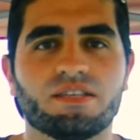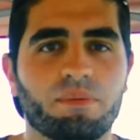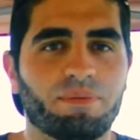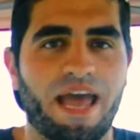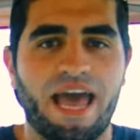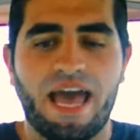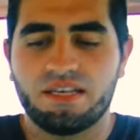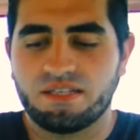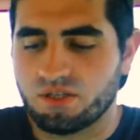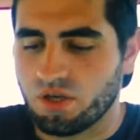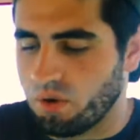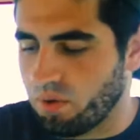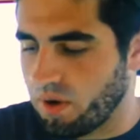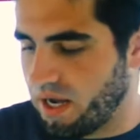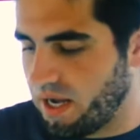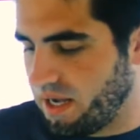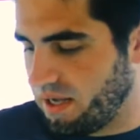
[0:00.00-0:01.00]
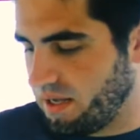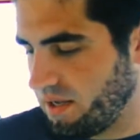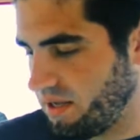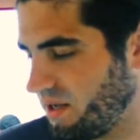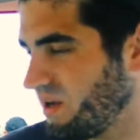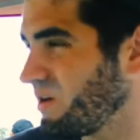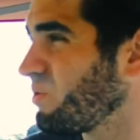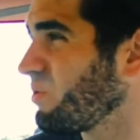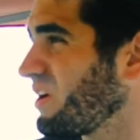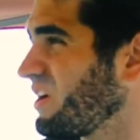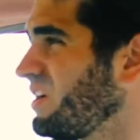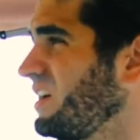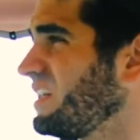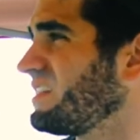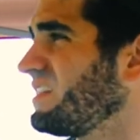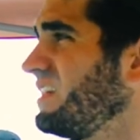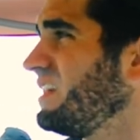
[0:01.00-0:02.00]
Guys, so we're here
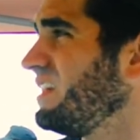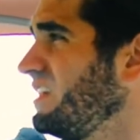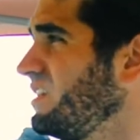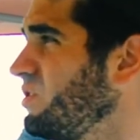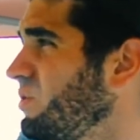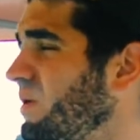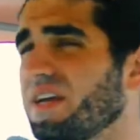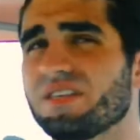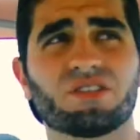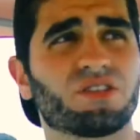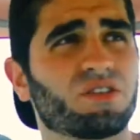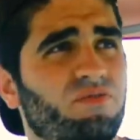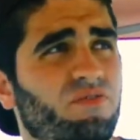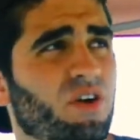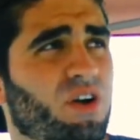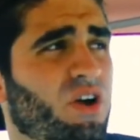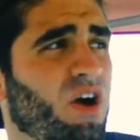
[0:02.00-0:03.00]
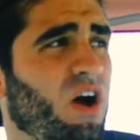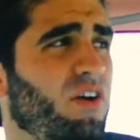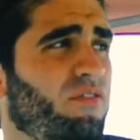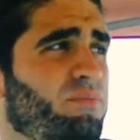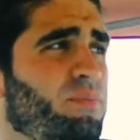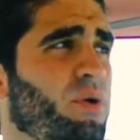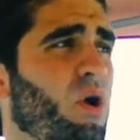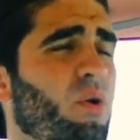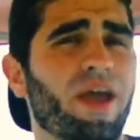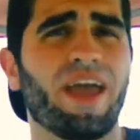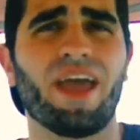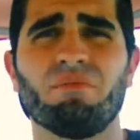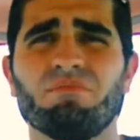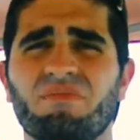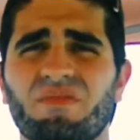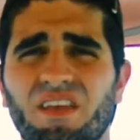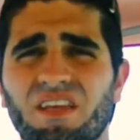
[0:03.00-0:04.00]
at the U.S. Foot Golf
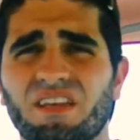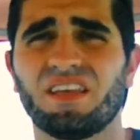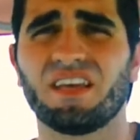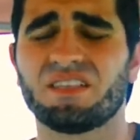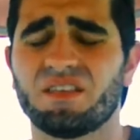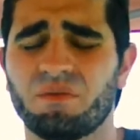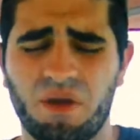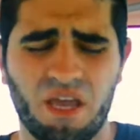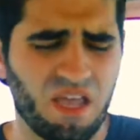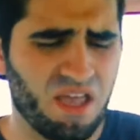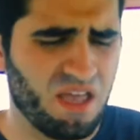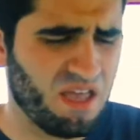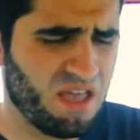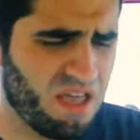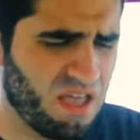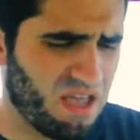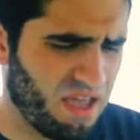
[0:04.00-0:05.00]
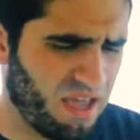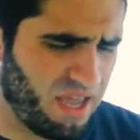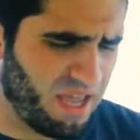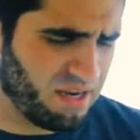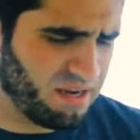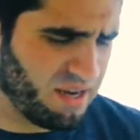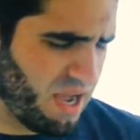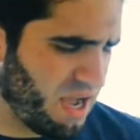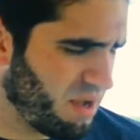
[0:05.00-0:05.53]
Pro-Am in Kissimmee, and